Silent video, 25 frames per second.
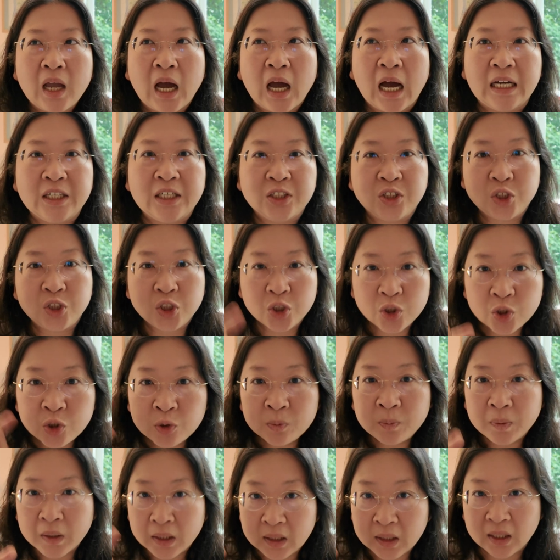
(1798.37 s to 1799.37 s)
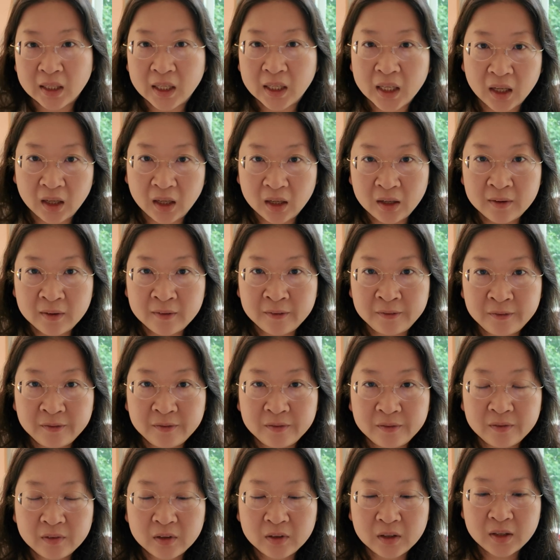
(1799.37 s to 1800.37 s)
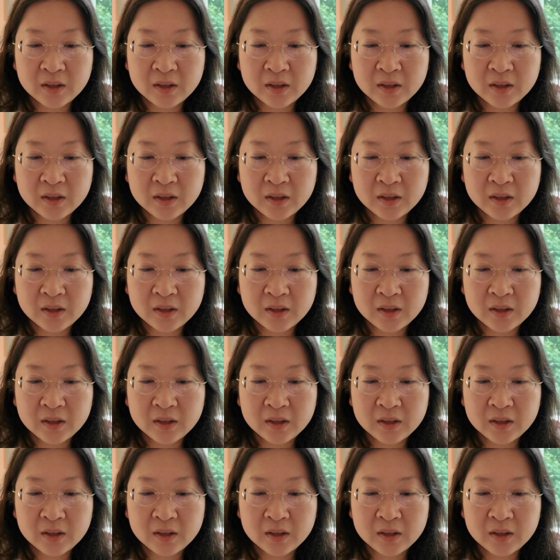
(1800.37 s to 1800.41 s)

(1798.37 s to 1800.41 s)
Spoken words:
I do believe